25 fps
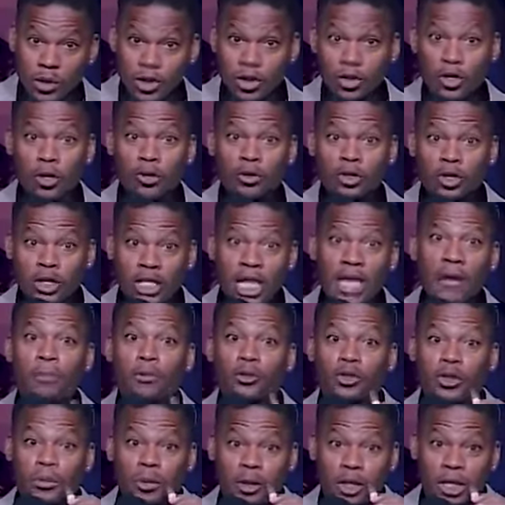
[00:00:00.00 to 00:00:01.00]
What, you gonna
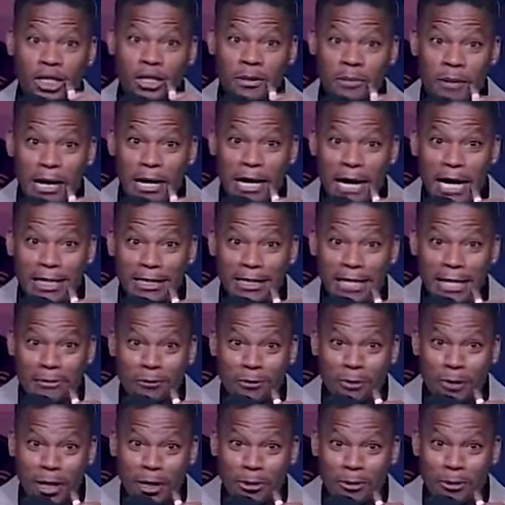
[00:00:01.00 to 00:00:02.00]
staple some shit to my
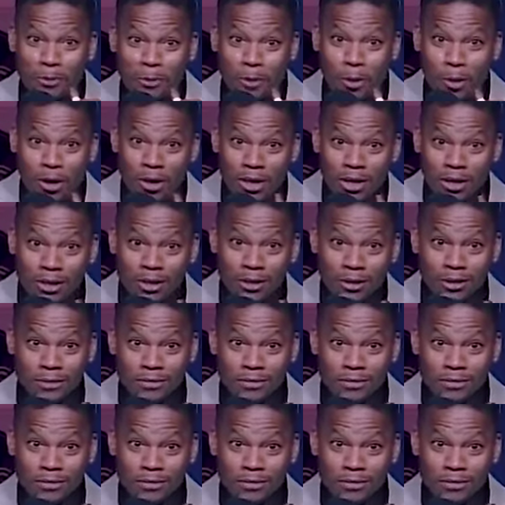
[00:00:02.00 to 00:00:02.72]
goddamn credit report?